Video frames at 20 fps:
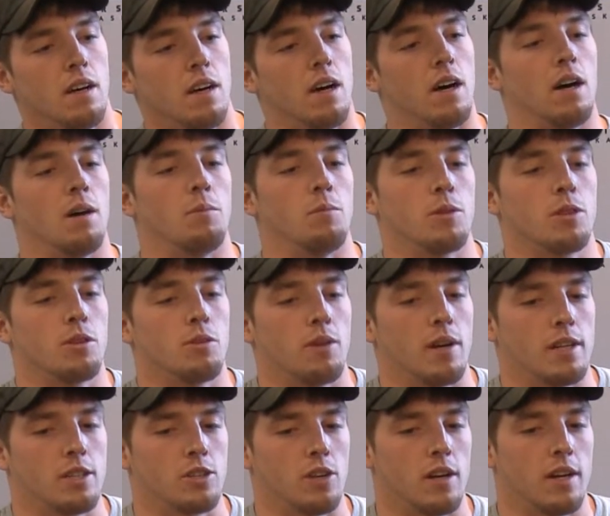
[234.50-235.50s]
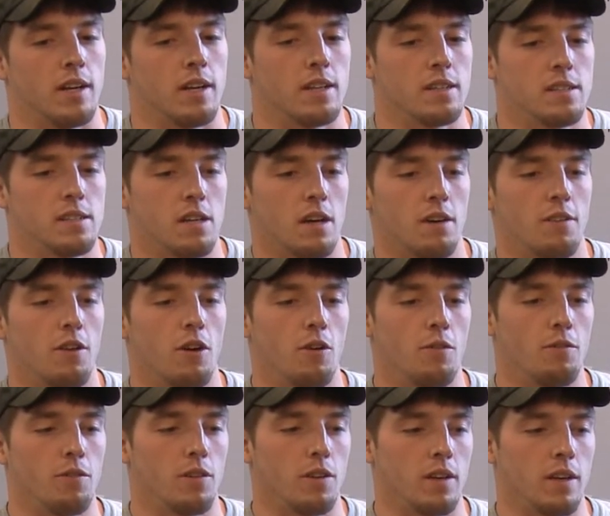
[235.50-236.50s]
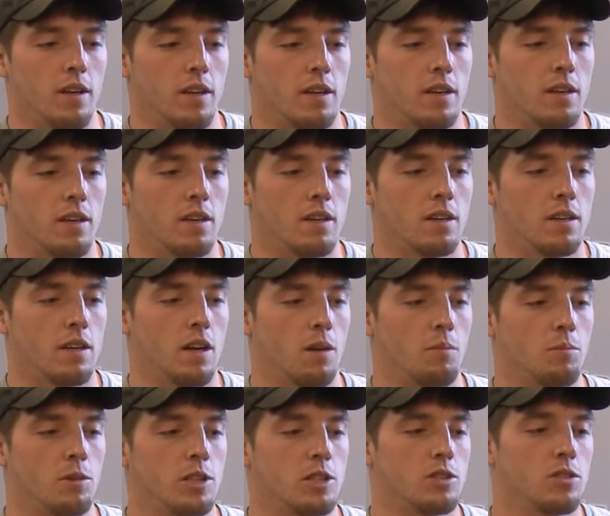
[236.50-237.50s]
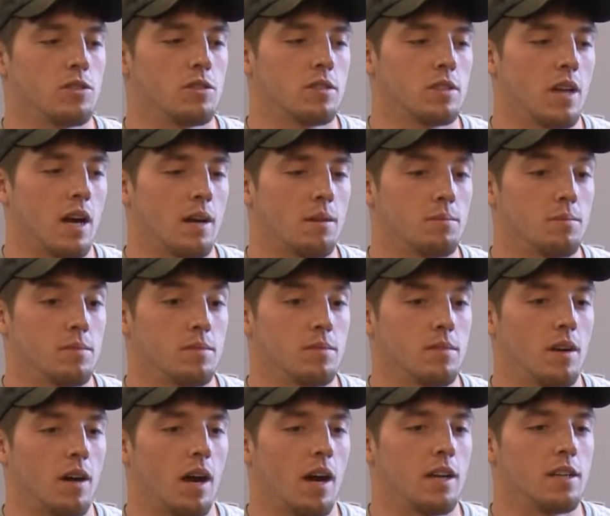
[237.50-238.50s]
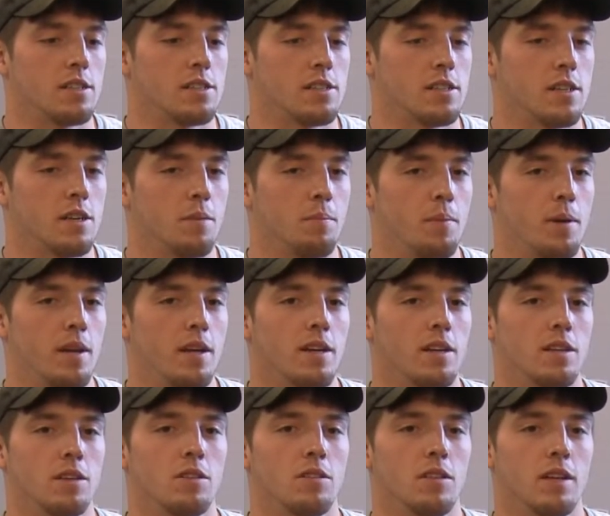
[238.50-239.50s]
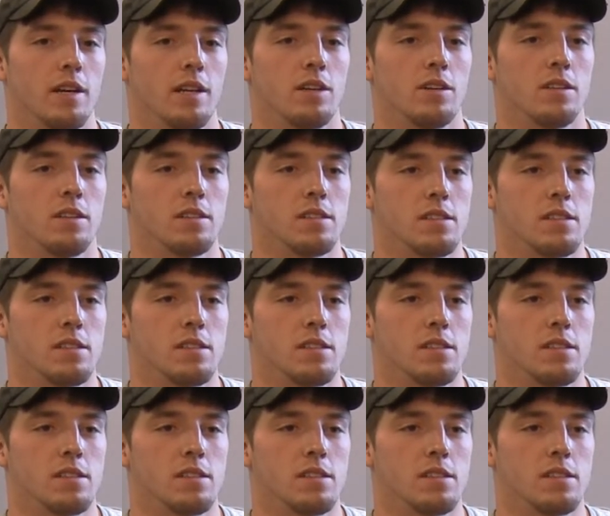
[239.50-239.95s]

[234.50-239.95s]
um, with the right training and stuff, hopefully, come regionals time, I just need to peak a little later in the